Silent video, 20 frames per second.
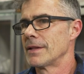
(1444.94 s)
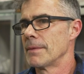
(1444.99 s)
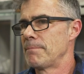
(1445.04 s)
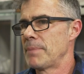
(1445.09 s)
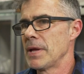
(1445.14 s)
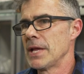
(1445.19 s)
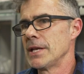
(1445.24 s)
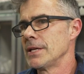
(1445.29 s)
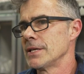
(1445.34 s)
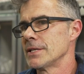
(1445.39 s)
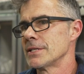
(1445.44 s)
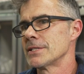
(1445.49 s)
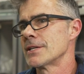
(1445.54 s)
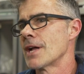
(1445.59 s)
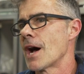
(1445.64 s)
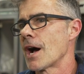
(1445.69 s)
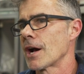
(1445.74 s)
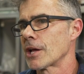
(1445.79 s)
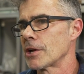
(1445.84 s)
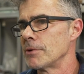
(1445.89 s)
The pinion's
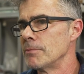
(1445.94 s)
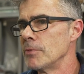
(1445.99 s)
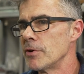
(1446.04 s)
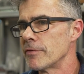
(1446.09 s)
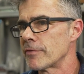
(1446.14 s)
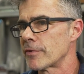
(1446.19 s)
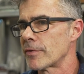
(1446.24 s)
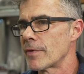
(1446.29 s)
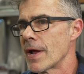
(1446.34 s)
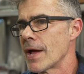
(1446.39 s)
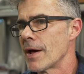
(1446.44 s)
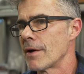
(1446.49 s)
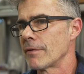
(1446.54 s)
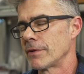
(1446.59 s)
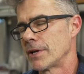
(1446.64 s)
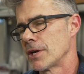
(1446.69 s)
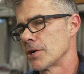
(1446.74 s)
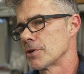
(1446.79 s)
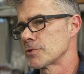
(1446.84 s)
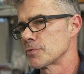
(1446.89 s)
not going to move
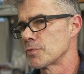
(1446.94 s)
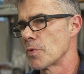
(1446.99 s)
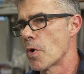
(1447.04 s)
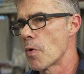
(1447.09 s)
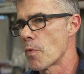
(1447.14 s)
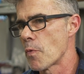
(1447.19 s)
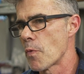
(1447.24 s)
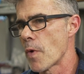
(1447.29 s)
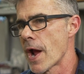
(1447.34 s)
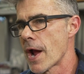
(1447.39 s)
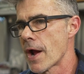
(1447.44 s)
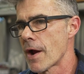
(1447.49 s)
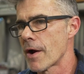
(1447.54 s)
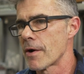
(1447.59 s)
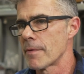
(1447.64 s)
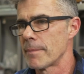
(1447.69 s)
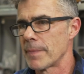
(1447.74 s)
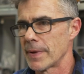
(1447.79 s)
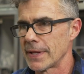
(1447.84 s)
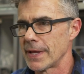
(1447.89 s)
around. Gears won't
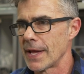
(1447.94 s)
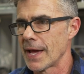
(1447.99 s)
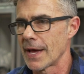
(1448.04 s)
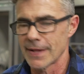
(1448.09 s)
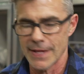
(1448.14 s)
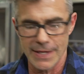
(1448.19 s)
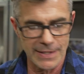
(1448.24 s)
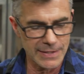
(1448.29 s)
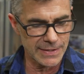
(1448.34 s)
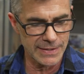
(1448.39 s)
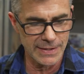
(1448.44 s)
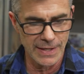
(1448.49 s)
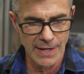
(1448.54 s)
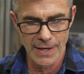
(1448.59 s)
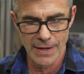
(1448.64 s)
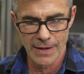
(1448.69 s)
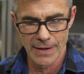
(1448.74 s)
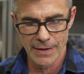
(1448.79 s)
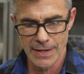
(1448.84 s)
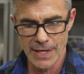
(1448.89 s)
wear. But yeah, that's
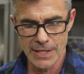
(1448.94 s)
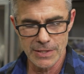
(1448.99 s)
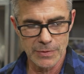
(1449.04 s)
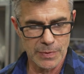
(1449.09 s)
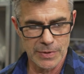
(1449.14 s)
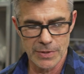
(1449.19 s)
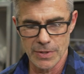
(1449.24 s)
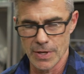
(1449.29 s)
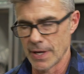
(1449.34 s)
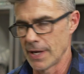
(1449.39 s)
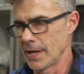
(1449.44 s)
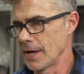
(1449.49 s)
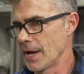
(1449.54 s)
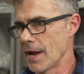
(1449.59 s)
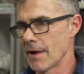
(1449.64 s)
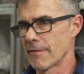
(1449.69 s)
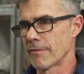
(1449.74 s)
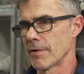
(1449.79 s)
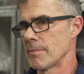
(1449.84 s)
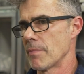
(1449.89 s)
what's on. And
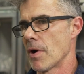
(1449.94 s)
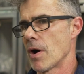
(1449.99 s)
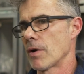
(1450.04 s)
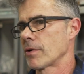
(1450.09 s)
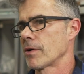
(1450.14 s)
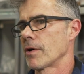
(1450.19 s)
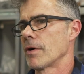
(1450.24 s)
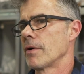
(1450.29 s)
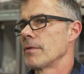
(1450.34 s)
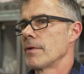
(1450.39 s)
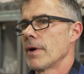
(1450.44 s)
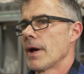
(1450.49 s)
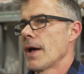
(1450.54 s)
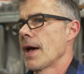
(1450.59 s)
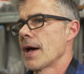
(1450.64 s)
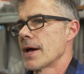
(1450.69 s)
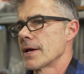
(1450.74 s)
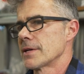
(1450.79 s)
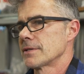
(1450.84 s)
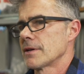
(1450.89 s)
every Bronco
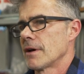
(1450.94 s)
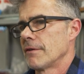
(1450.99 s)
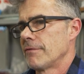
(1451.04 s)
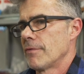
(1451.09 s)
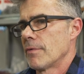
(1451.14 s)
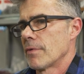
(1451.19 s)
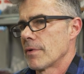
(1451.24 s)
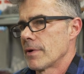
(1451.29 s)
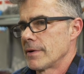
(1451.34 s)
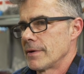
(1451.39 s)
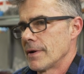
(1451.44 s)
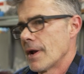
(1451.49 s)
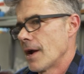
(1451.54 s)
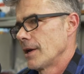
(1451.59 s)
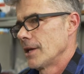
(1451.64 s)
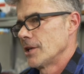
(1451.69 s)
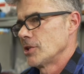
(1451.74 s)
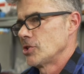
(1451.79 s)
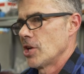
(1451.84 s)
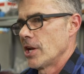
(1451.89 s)
has a Ford 9-inch